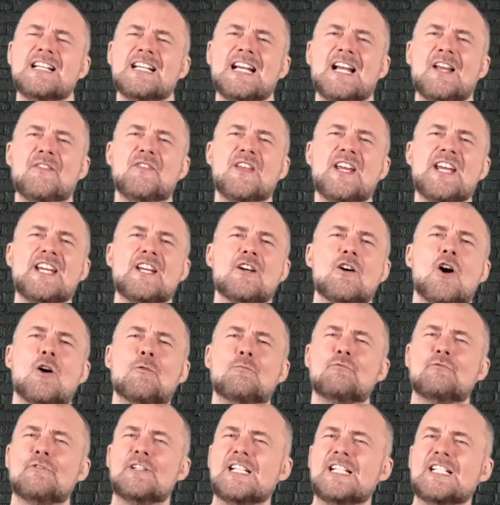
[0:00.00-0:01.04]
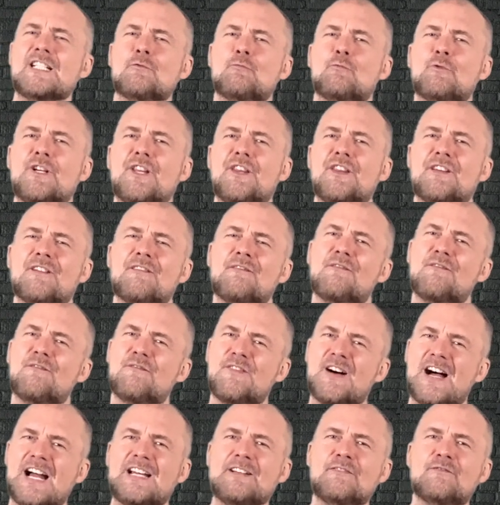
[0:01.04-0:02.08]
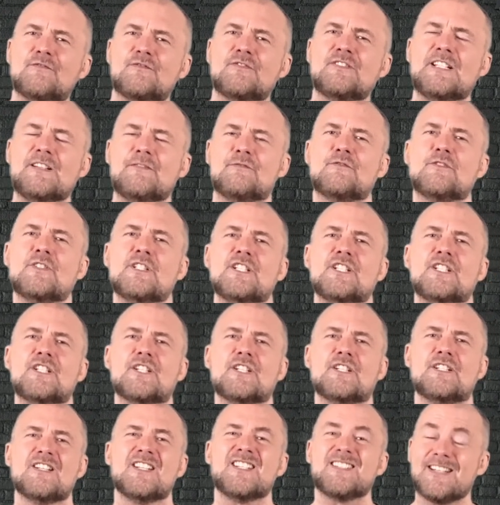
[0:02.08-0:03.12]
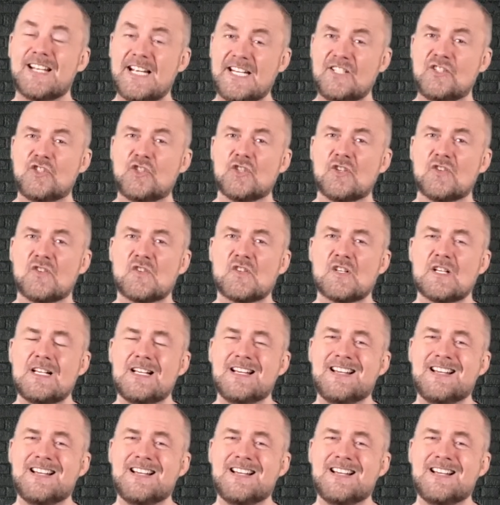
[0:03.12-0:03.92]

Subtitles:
and they operate with 5 different stages.